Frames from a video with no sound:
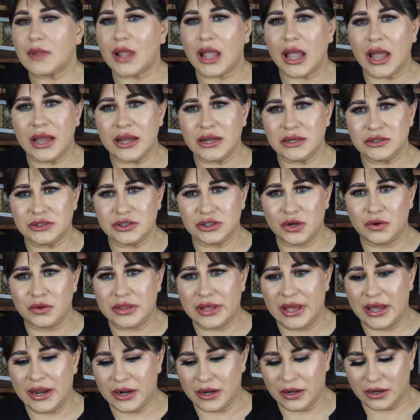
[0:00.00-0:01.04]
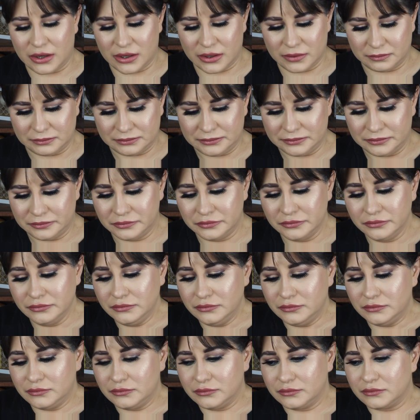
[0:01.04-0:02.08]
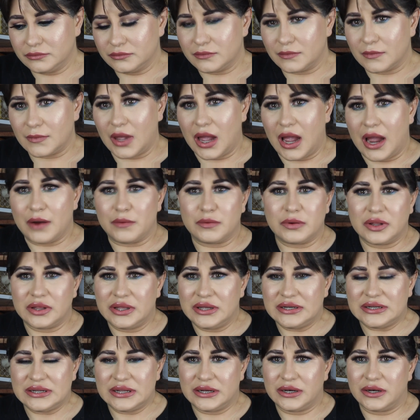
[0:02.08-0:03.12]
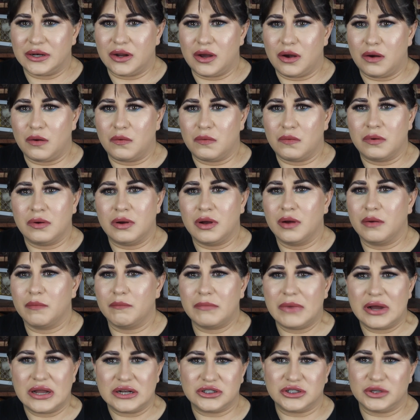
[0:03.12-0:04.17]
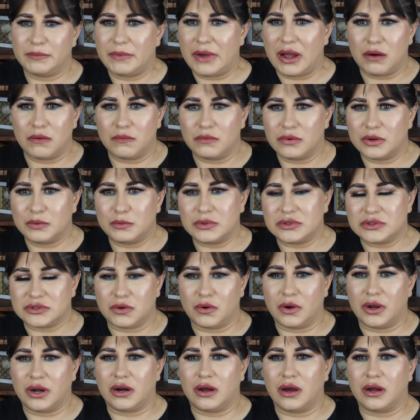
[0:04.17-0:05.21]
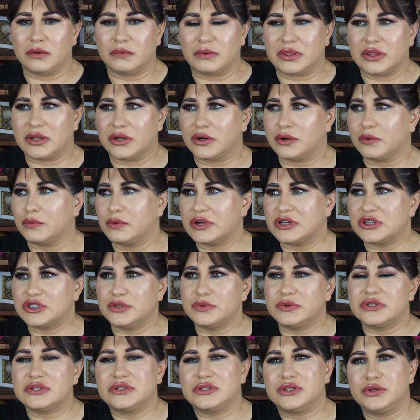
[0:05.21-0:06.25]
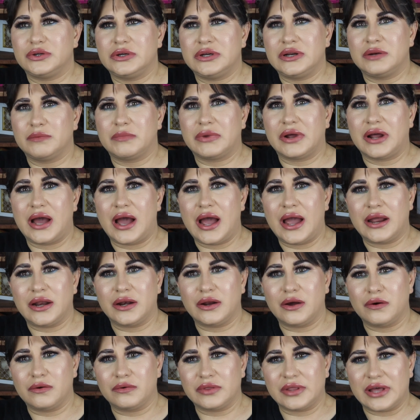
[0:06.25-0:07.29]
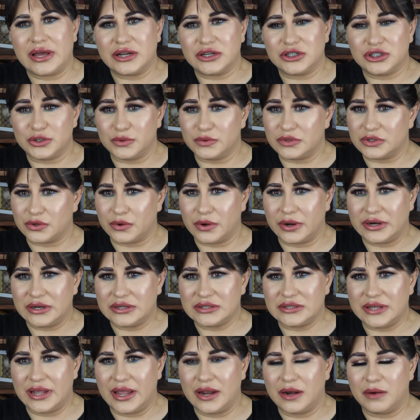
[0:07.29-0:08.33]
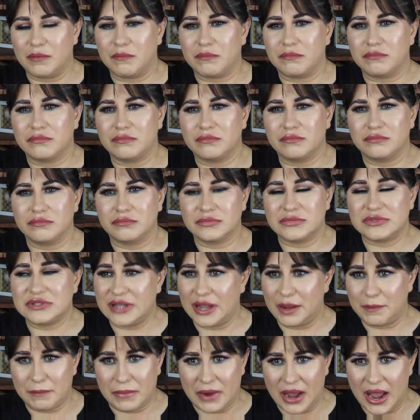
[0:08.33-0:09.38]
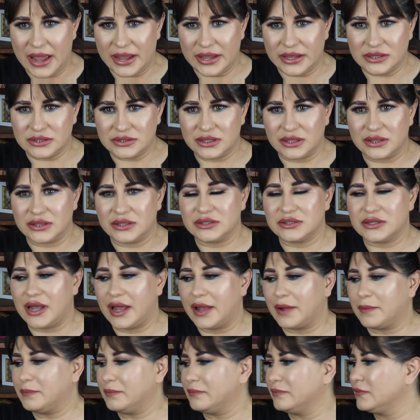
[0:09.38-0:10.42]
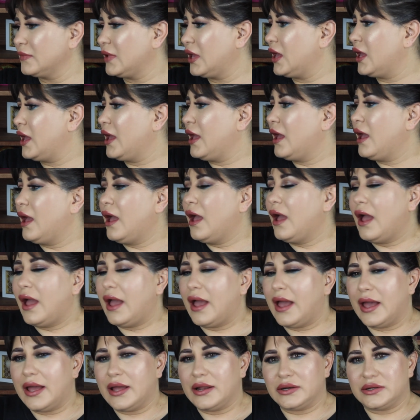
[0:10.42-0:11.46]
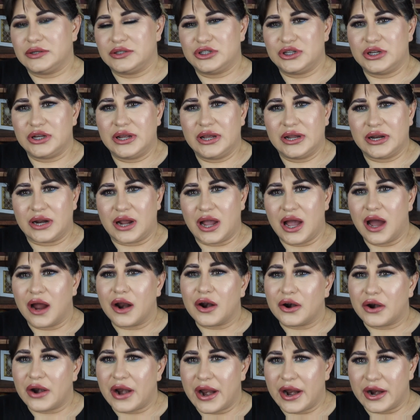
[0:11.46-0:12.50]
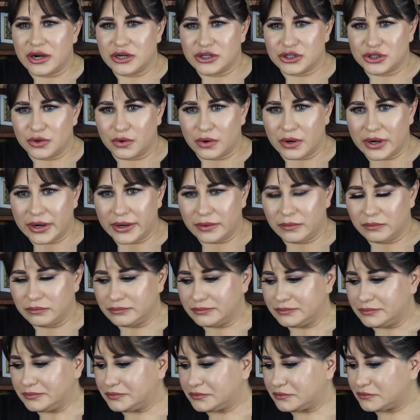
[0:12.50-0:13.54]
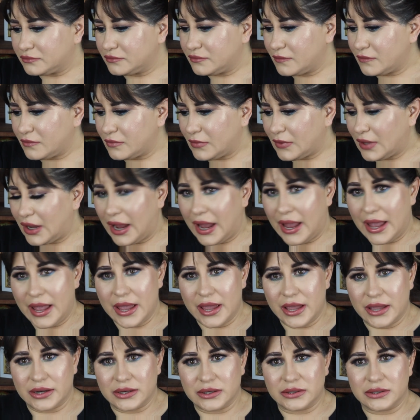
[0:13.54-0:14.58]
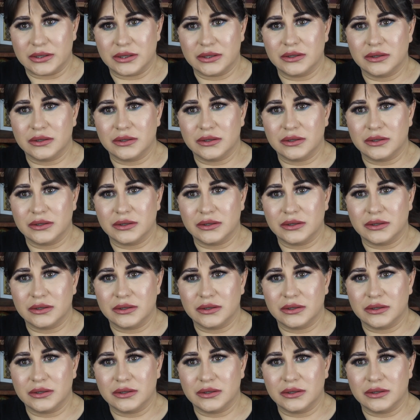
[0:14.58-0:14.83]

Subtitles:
And so then I really didn't know much about what was going on with her, what she was doing, but I know that she was going to St. Pius at the time, and she had cut her hair short. And